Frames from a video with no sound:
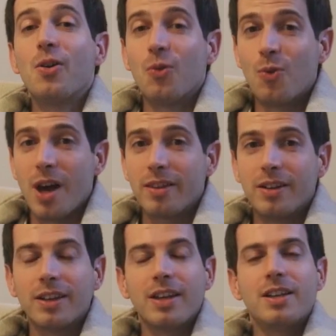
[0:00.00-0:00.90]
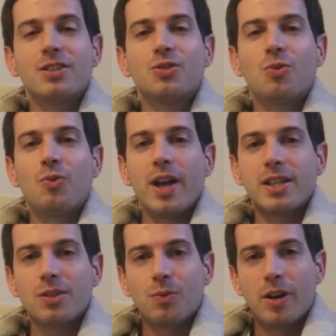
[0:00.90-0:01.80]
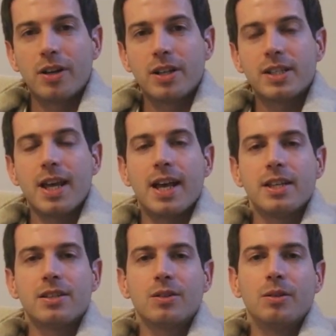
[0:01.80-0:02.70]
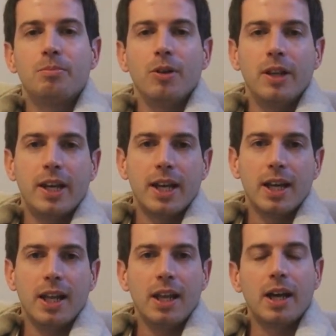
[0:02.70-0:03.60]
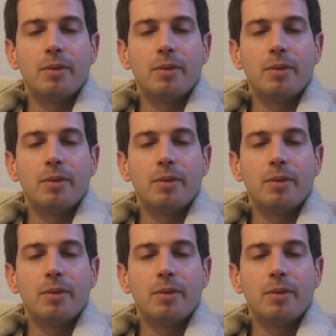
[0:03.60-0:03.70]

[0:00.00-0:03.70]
rather it is to raise awareness as to the political